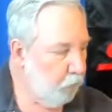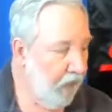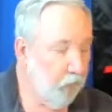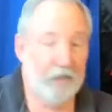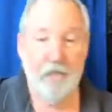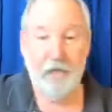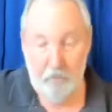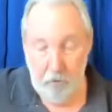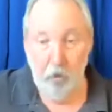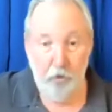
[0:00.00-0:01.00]
And we did it
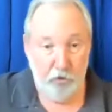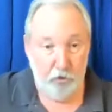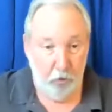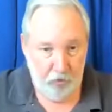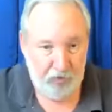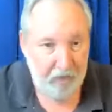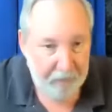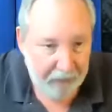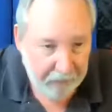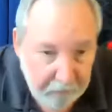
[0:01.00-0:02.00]
old school, same
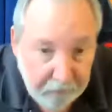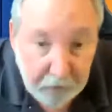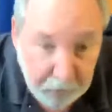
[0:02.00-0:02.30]
kind of,